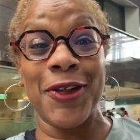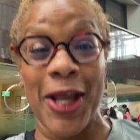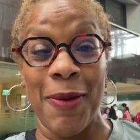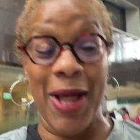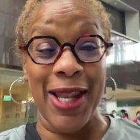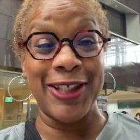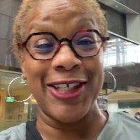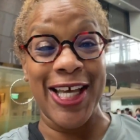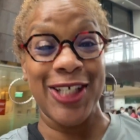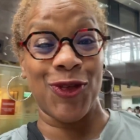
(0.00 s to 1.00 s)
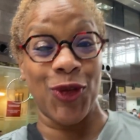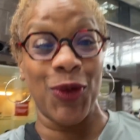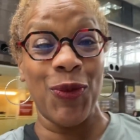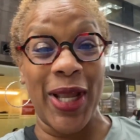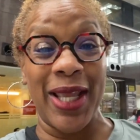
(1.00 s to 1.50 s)
They apologized for
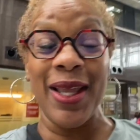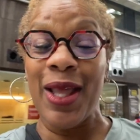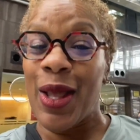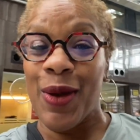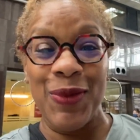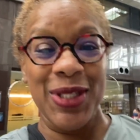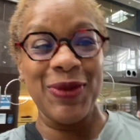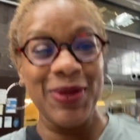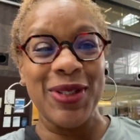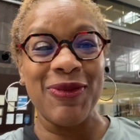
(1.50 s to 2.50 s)
the wait, which was